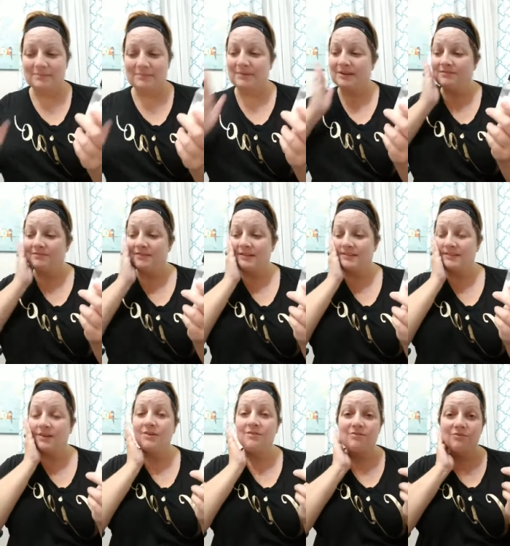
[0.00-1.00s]
benefits,
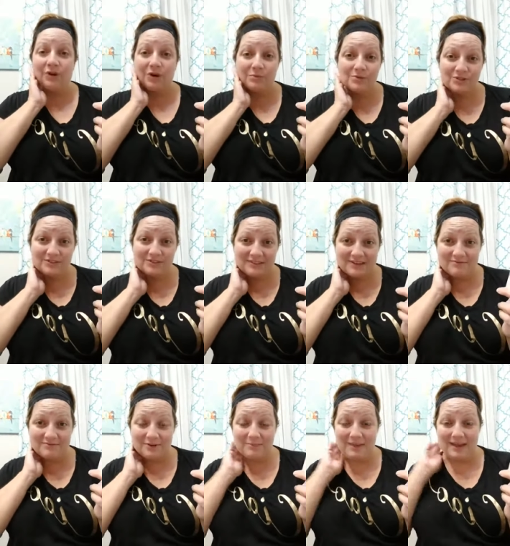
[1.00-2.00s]
firms your skin
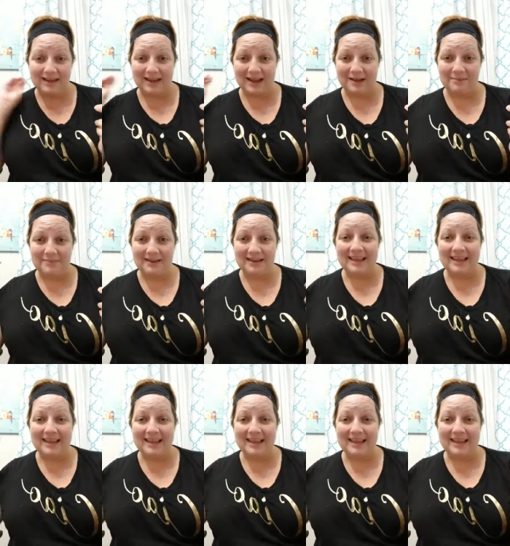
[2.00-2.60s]
for makeup,